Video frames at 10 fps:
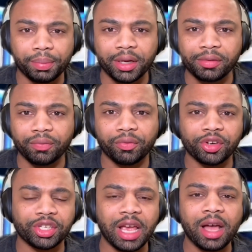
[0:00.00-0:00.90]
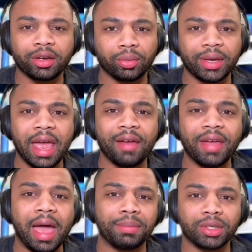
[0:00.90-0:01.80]
But for soccer, we have
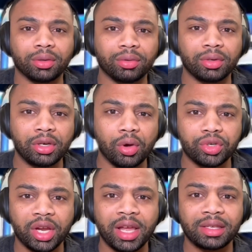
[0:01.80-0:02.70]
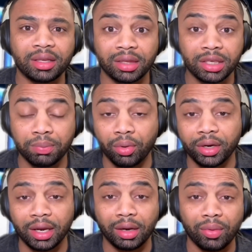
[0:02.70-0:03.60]
absolutely no chance at this
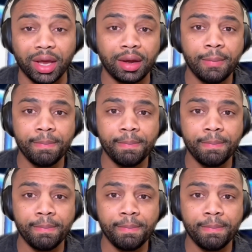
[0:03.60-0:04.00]
point anyway